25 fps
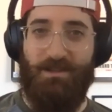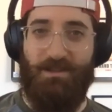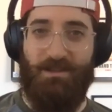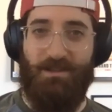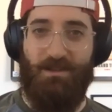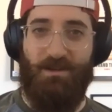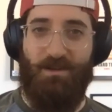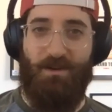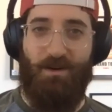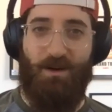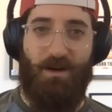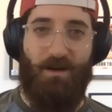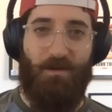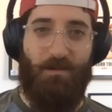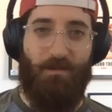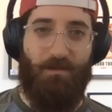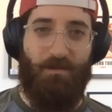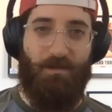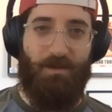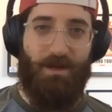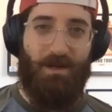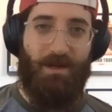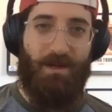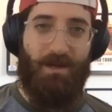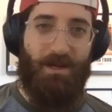So
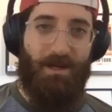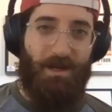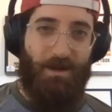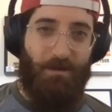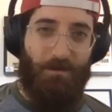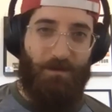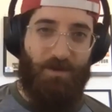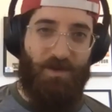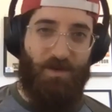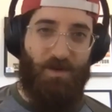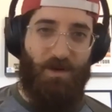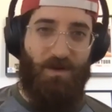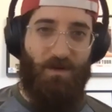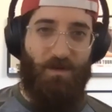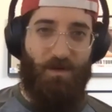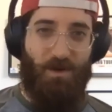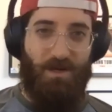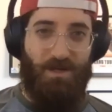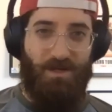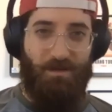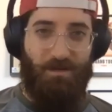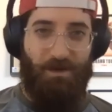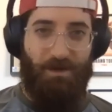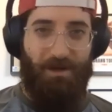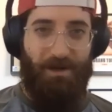I'm between what
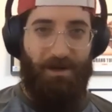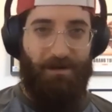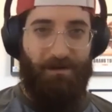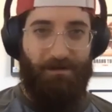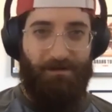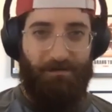is my